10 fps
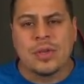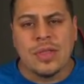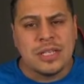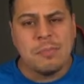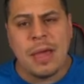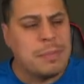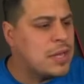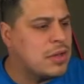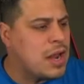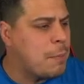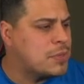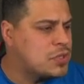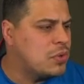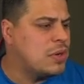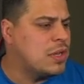So this might be a good
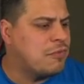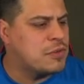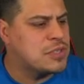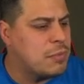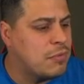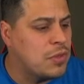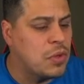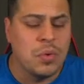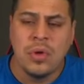opportunity for some of you